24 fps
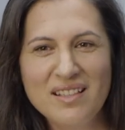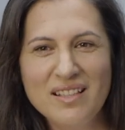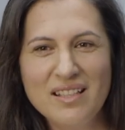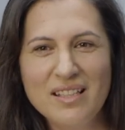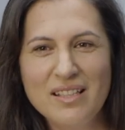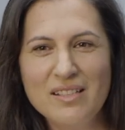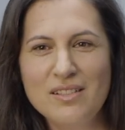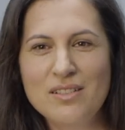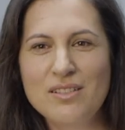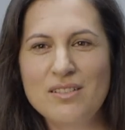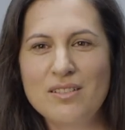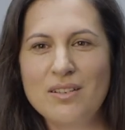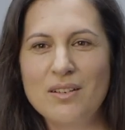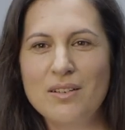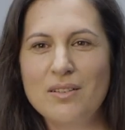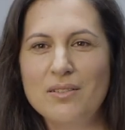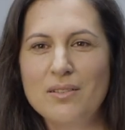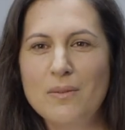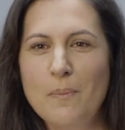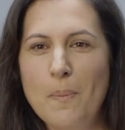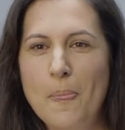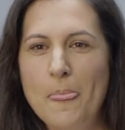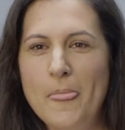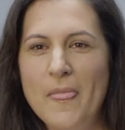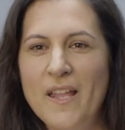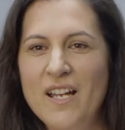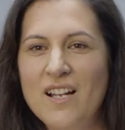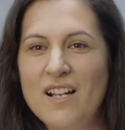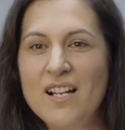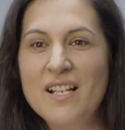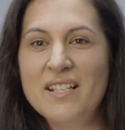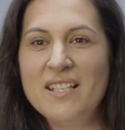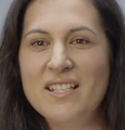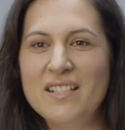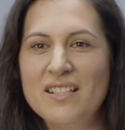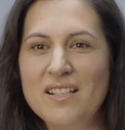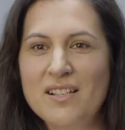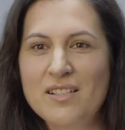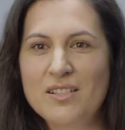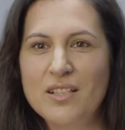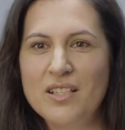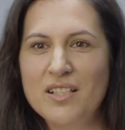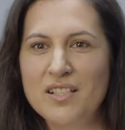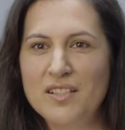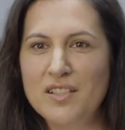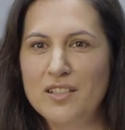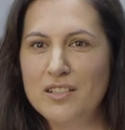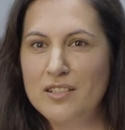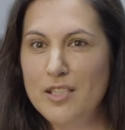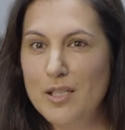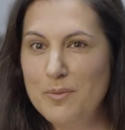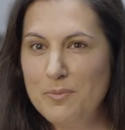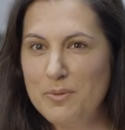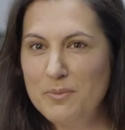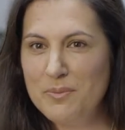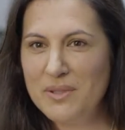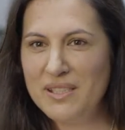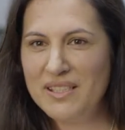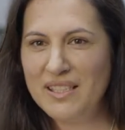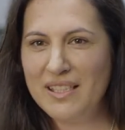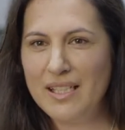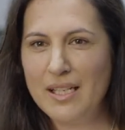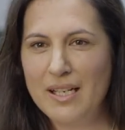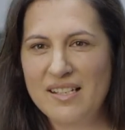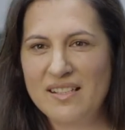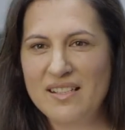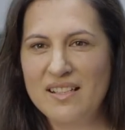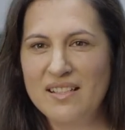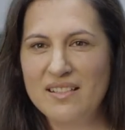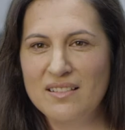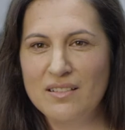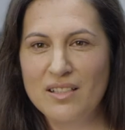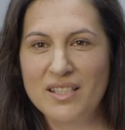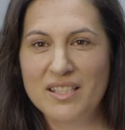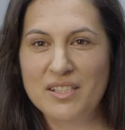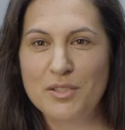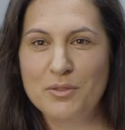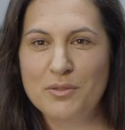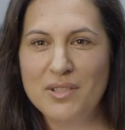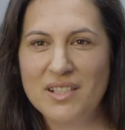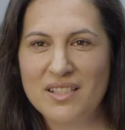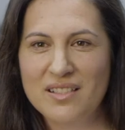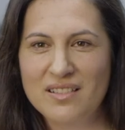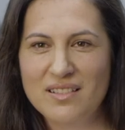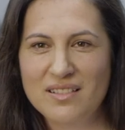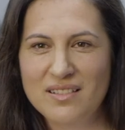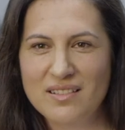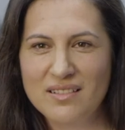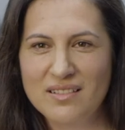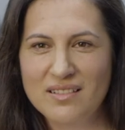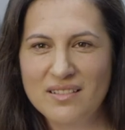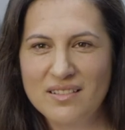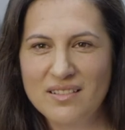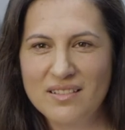And so I get excited. The dopamine kicks in like drugs.